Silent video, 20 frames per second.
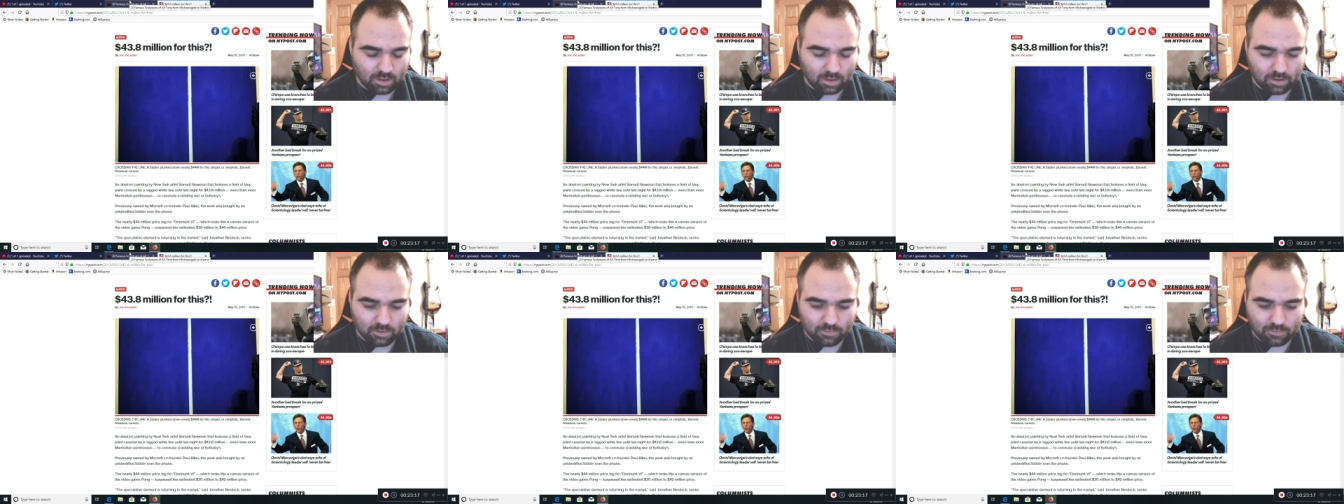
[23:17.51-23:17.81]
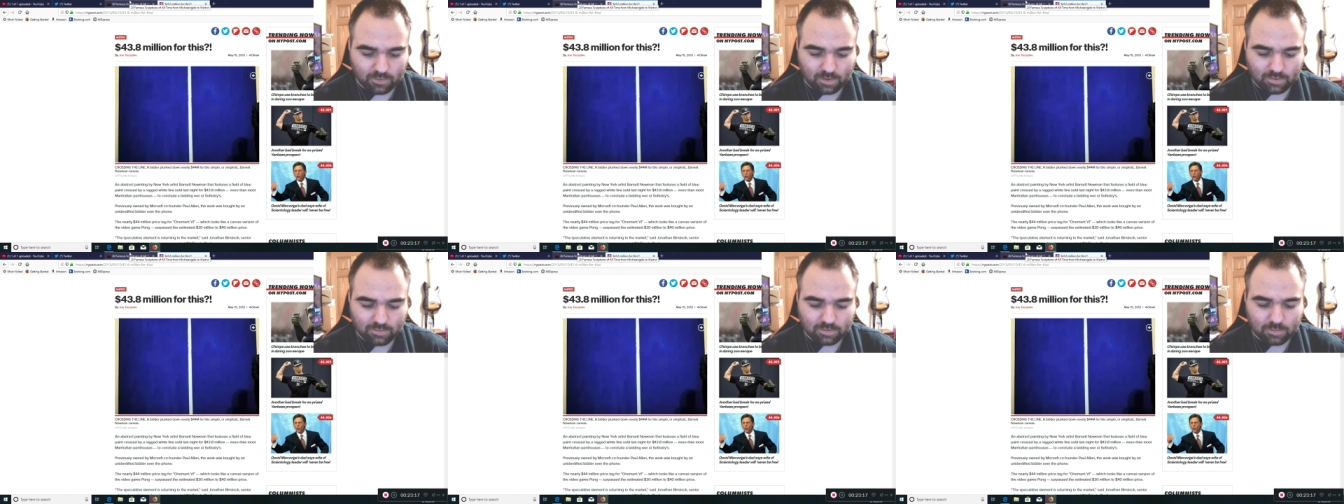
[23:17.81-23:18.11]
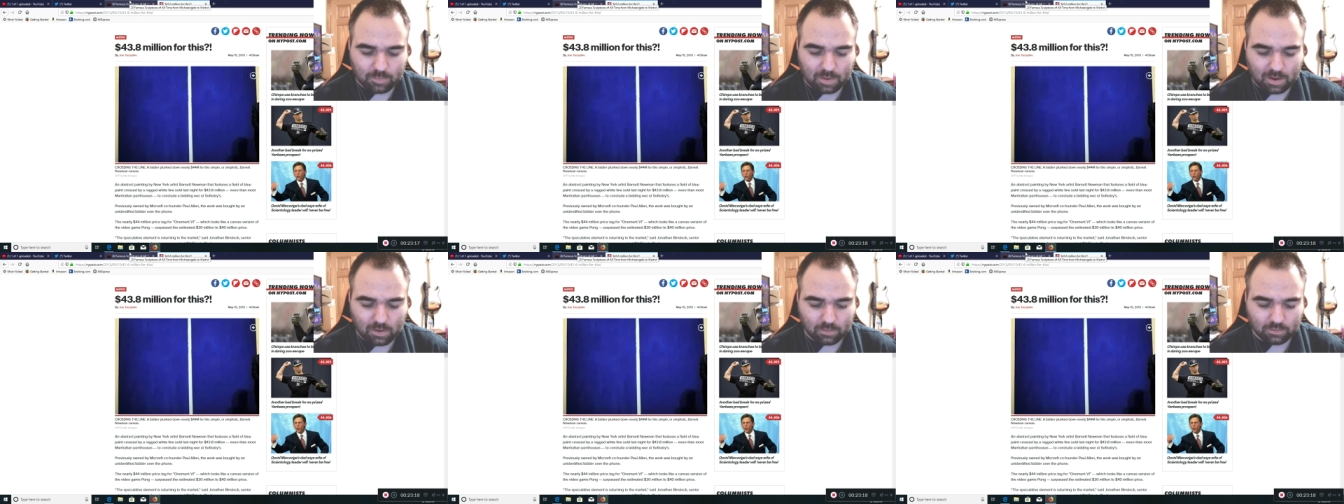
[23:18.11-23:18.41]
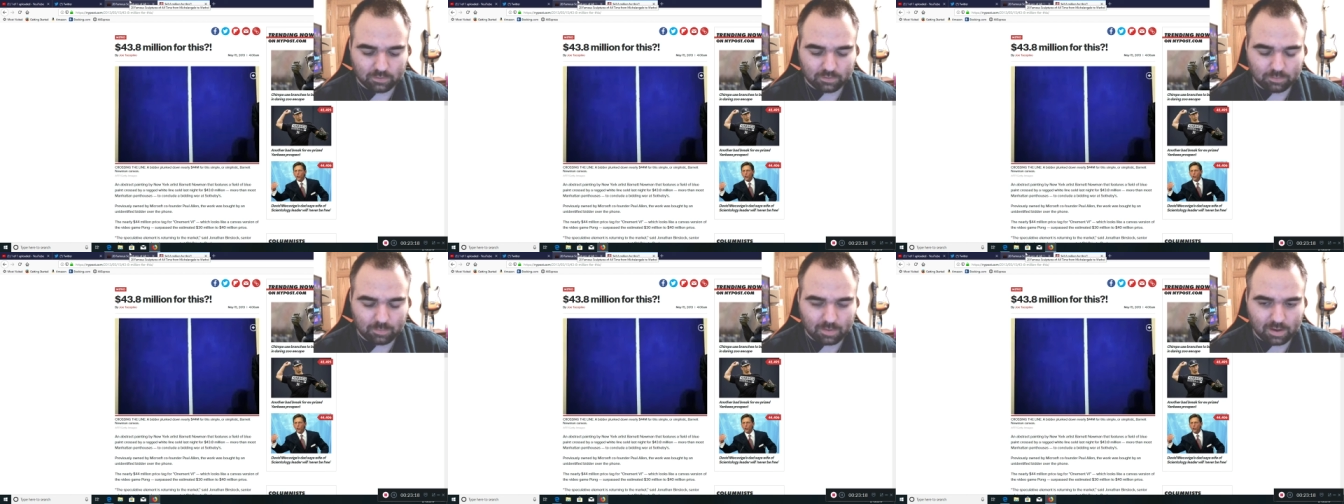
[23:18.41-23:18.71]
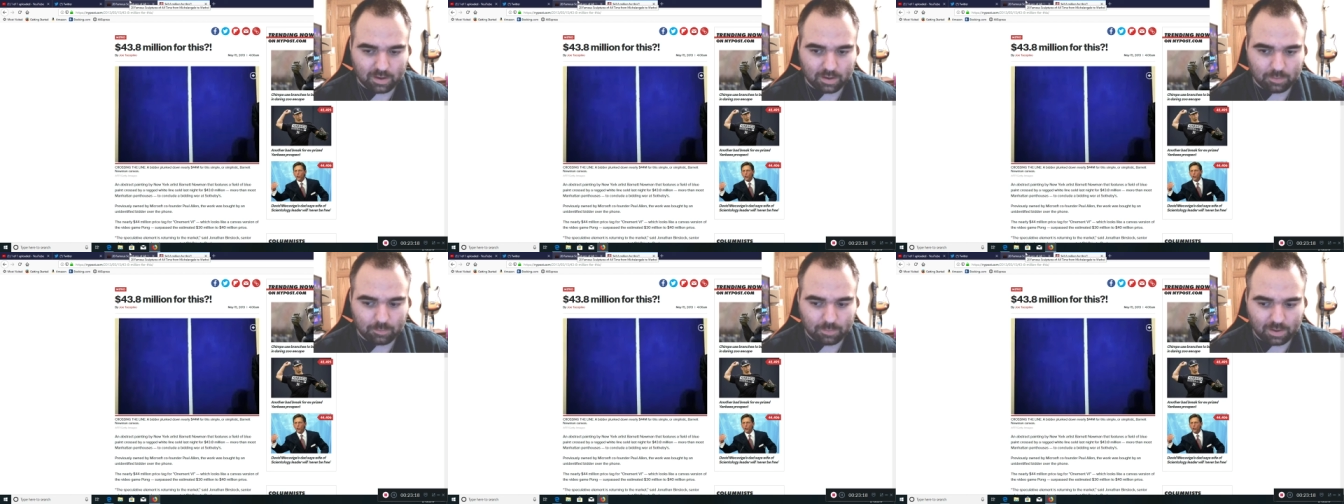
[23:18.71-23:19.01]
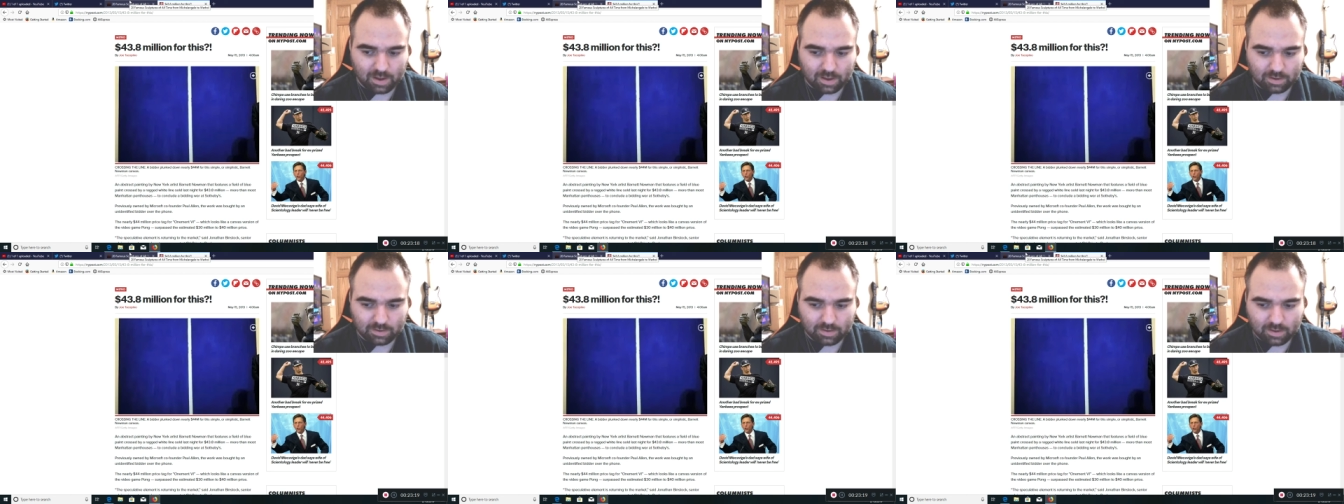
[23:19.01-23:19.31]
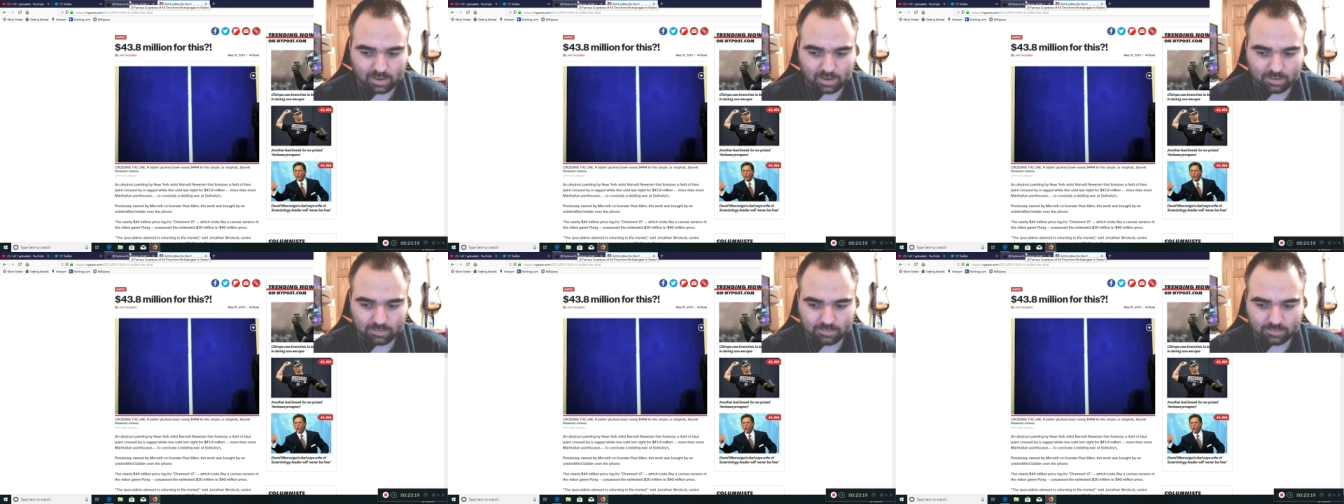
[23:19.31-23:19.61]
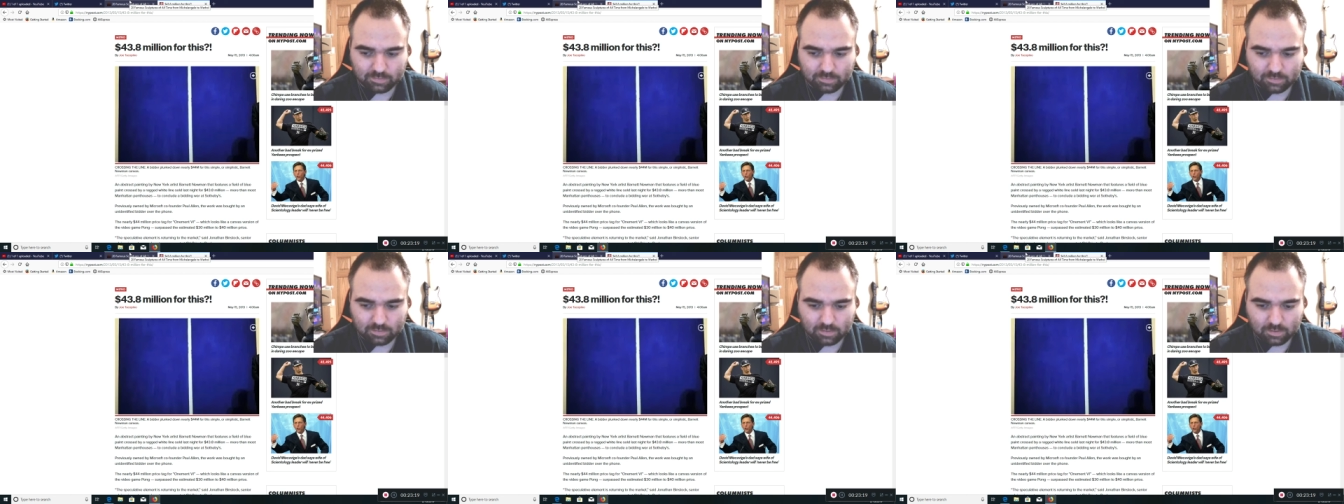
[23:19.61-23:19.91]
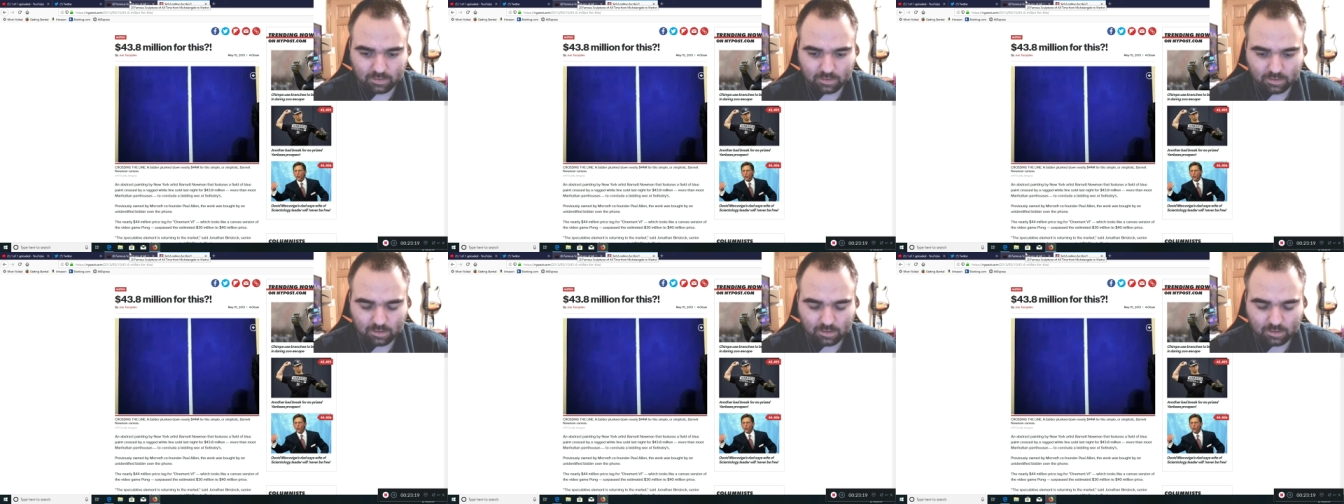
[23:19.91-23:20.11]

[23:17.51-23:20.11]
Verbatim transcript: your friends about my podcast,